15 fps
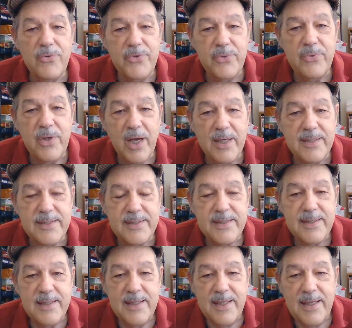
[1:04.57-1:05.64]
two dice
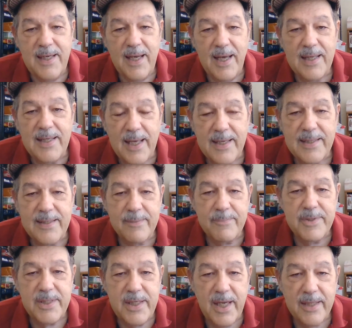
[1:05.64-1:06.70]
and added them
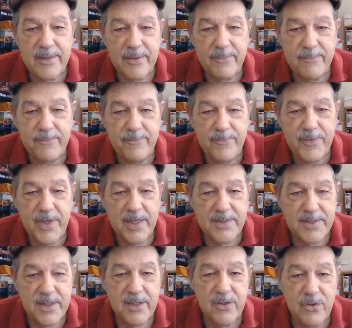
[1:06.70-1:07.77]
together.
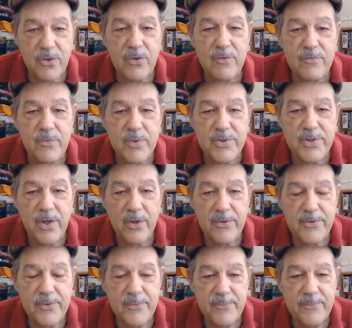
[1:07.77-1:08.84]
That's a curved result.